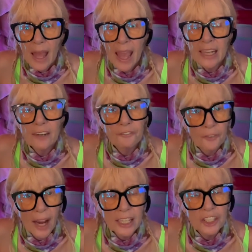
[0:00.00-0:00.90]
and it
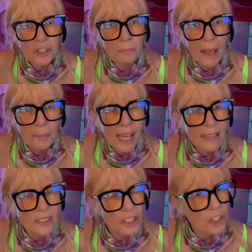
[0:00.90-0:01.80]
frightened you. Maybe
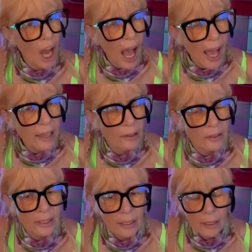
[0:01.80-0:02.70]
as a
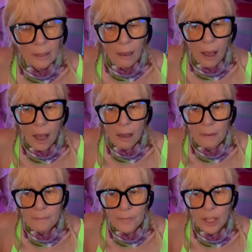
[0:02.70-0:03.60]
child,
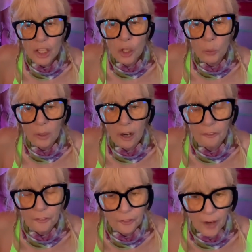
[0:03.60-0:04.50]
um, you were
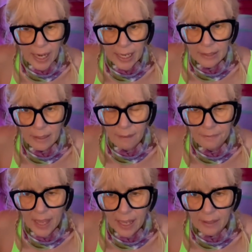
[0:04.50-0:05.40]
afraid
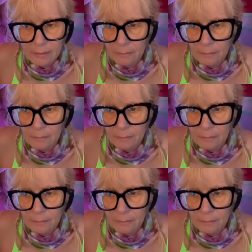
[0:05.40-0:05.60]
that